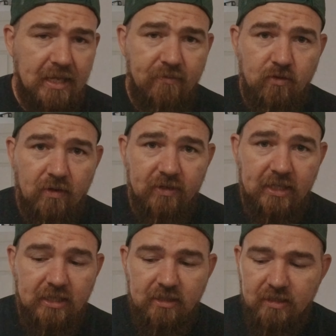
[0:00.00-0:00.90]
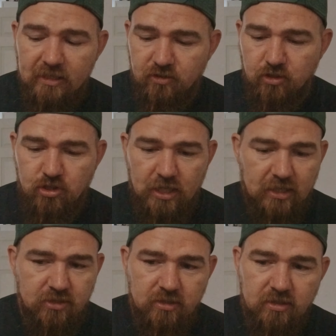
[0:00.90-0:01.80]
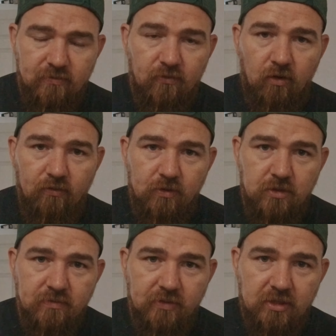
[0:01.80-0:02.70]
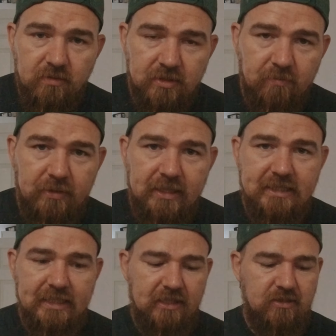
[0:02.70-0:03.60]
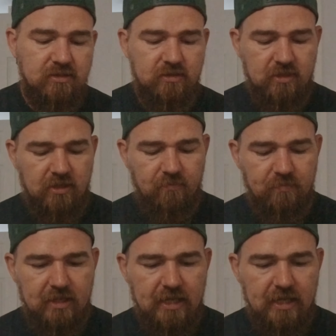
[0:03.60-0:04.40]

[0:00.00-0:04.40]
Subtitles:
If you have any suggestions for future videos, then please let us know.